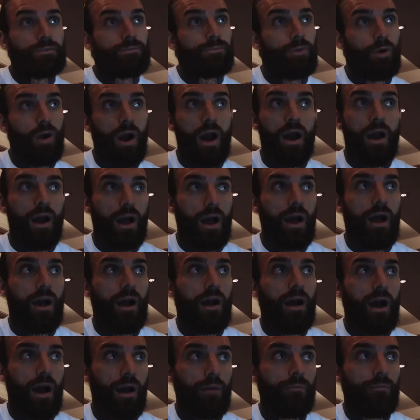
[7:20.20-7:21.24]

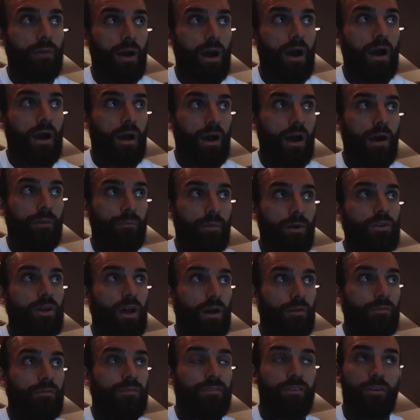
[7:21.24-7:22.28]
I'm
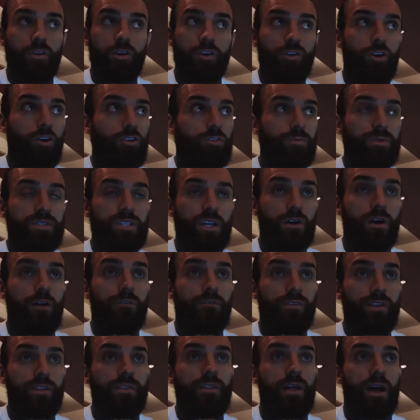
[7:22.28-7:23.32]
fucking 100%
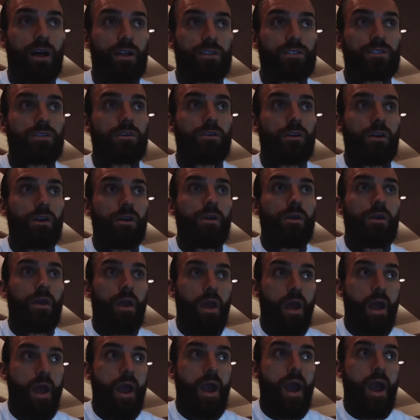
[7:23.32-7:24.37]
confident that
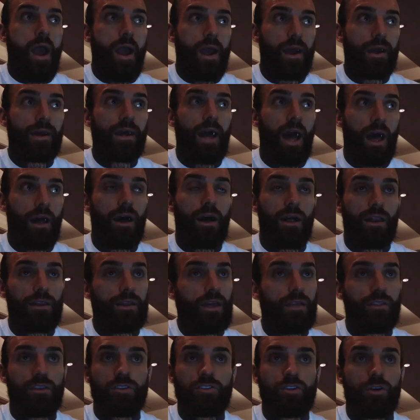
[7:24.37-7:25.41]
I'll
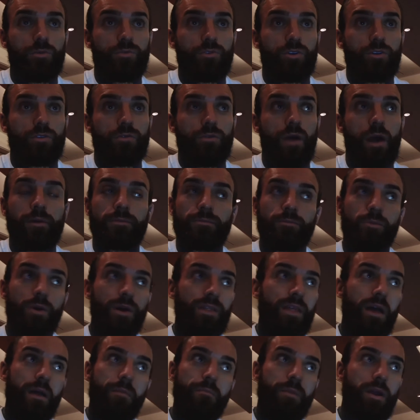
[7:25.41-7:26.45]
get the job done.
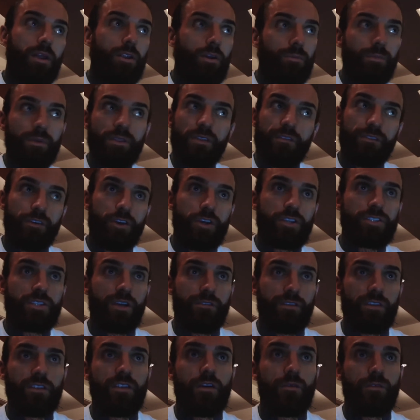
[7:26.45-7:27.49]
But it may not be the first. I
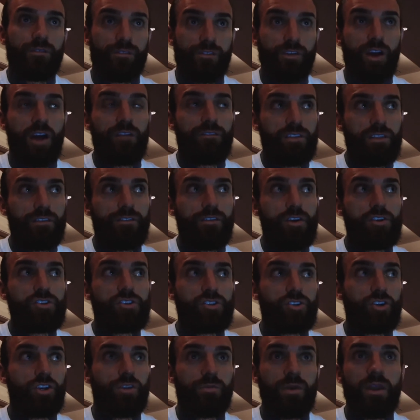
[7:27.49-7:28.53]
think the first
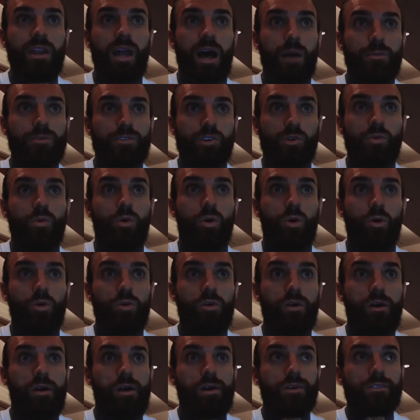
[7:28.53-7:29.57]
is going to be an absolute war.
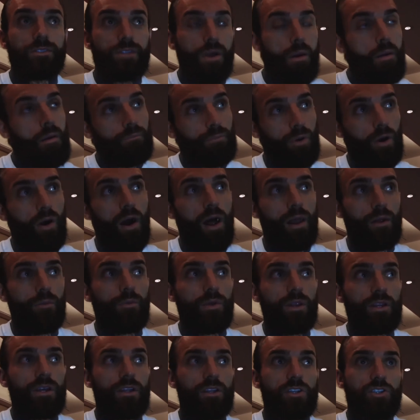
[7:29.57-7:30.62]
But I
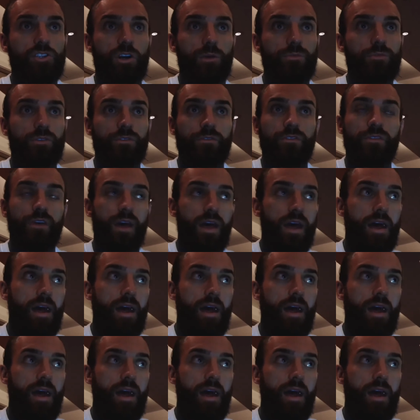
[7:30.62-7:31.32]
will get the job done for